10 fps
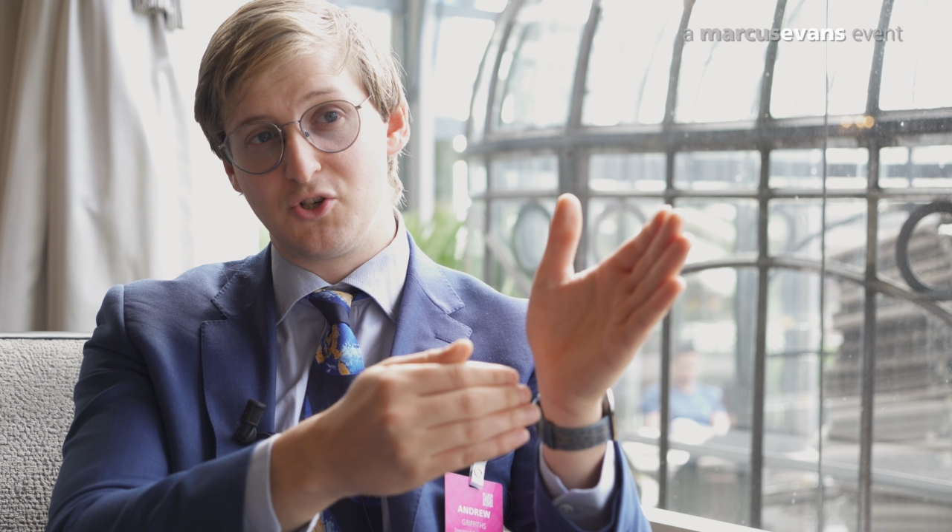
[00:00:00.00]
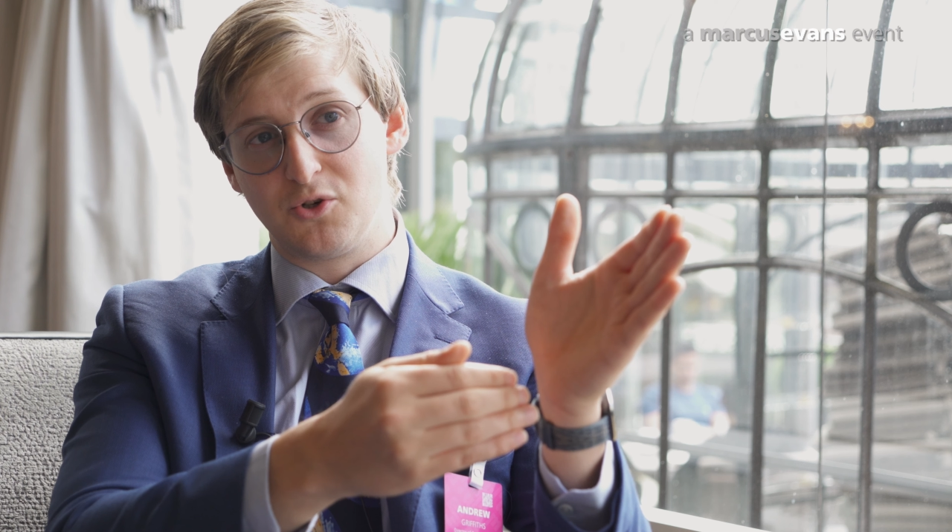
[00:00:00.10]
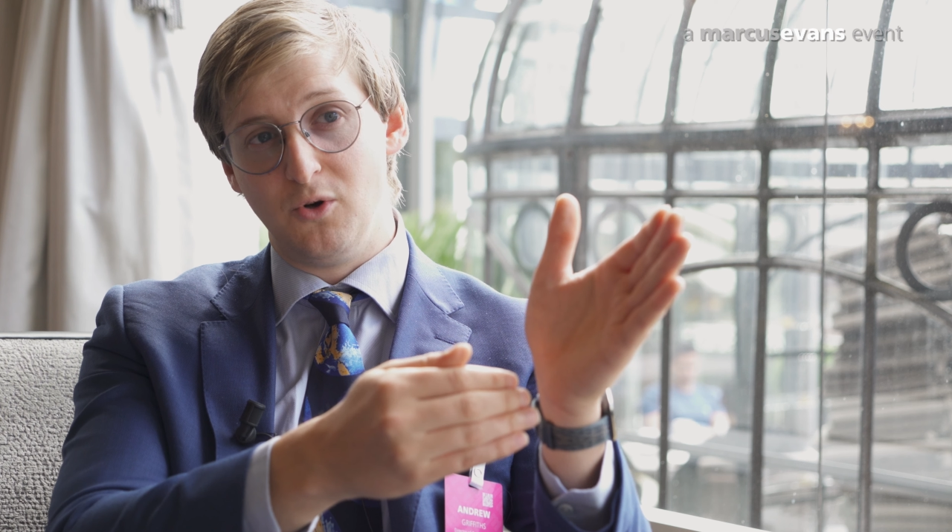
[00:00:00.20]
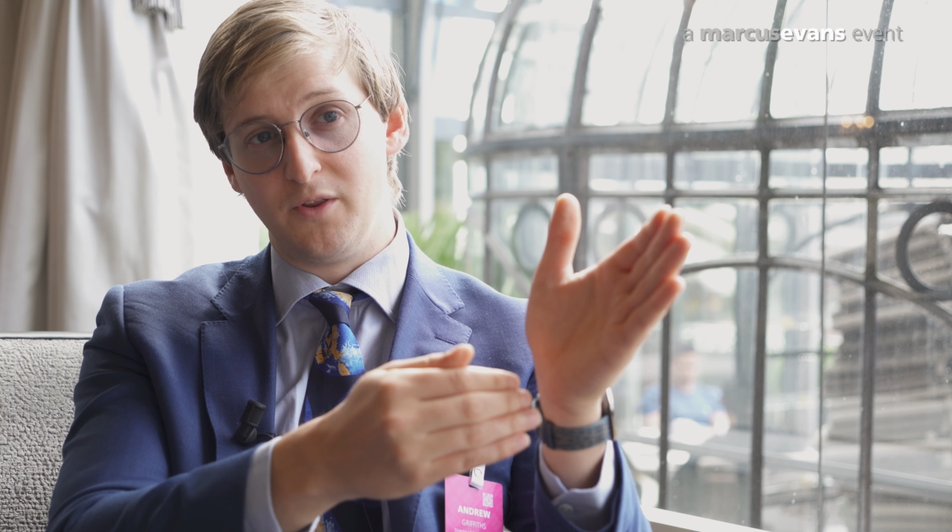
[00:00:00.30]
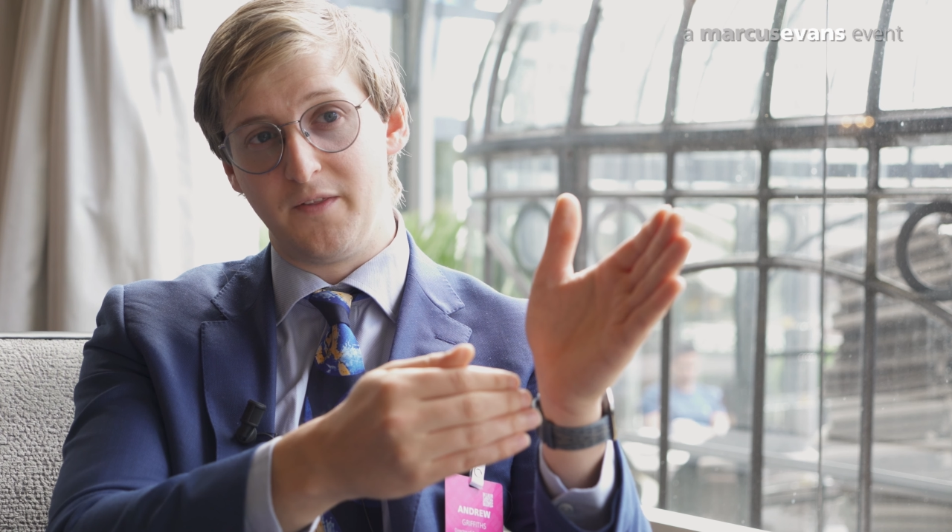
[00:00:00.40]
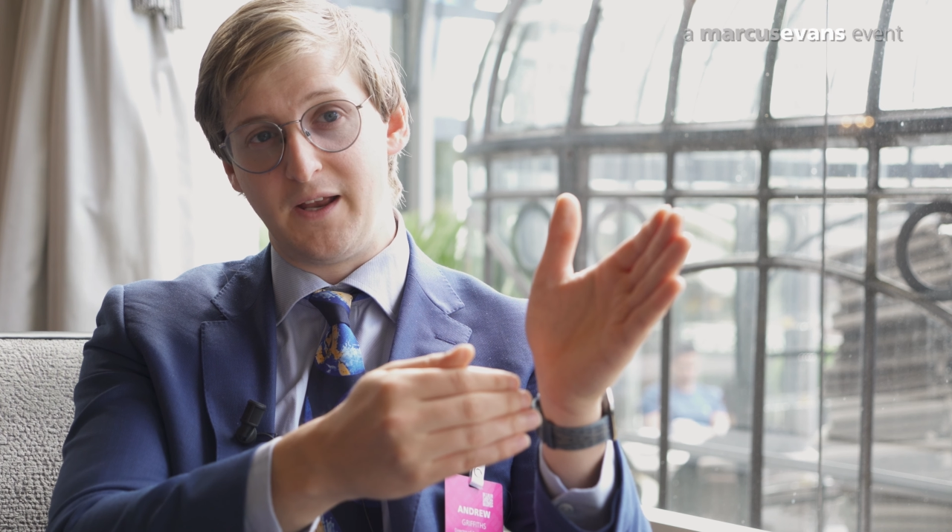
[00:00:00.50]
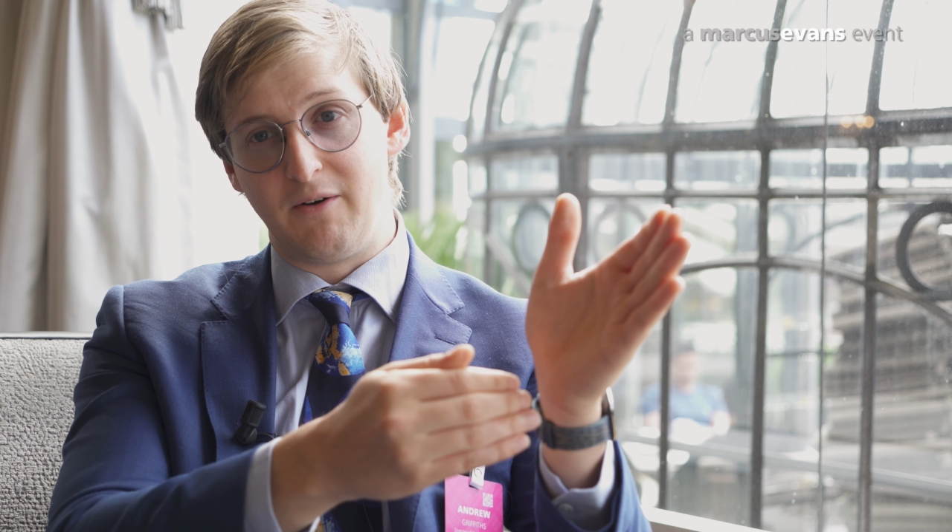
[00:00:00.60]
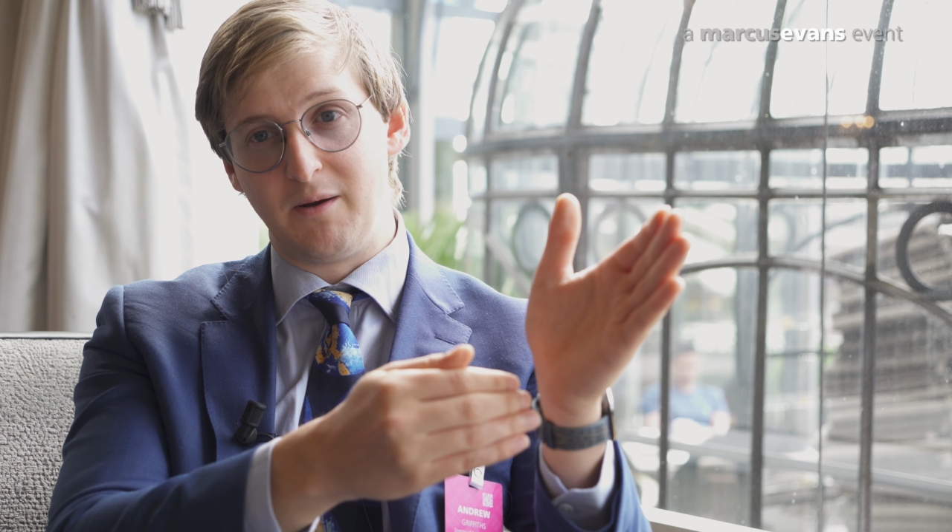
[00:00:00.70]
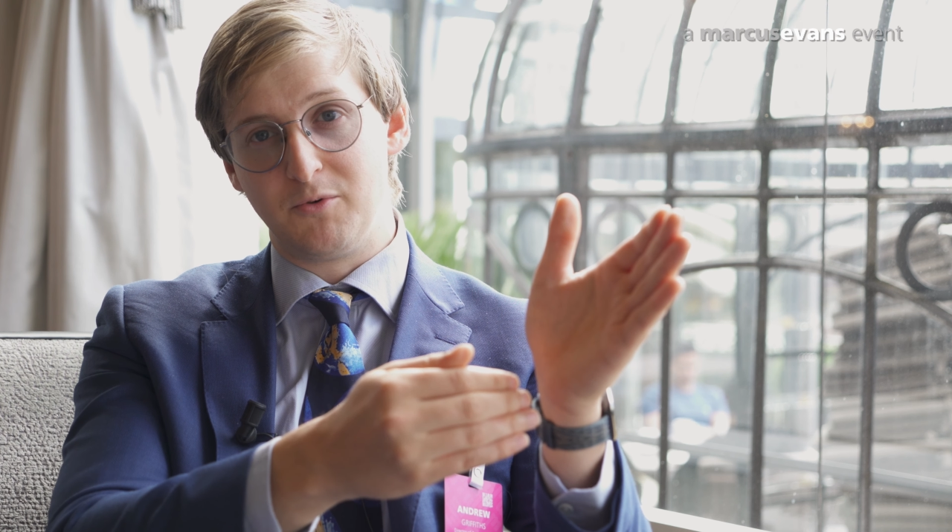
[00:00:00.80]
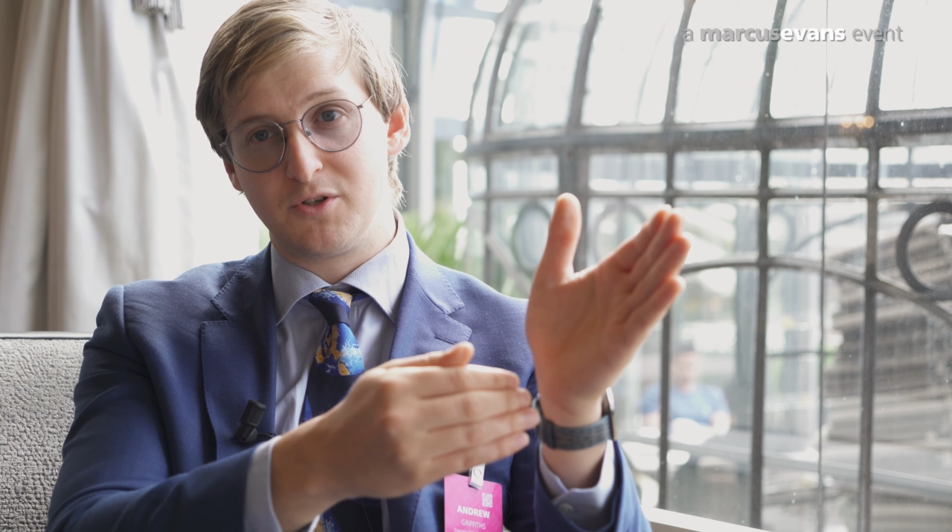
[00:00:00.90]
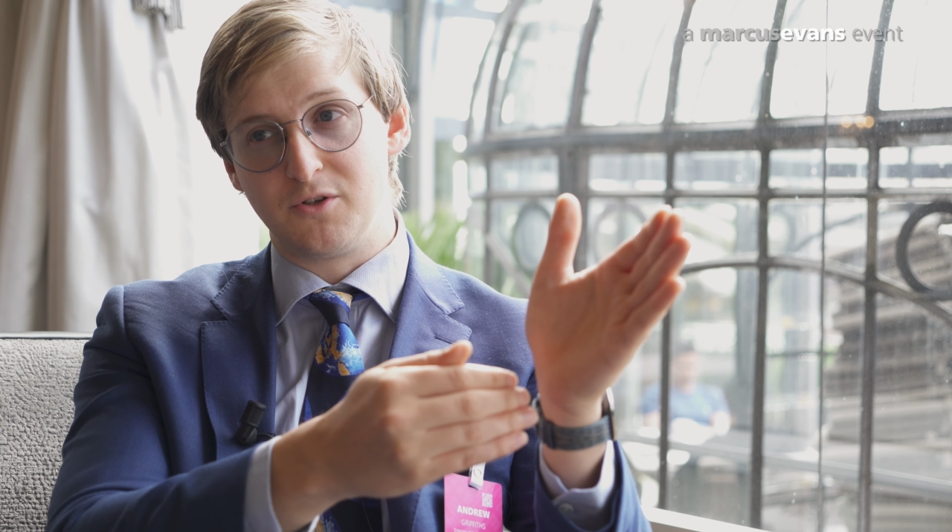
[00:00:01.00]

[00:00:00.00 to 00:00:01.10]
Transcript: sure that they're able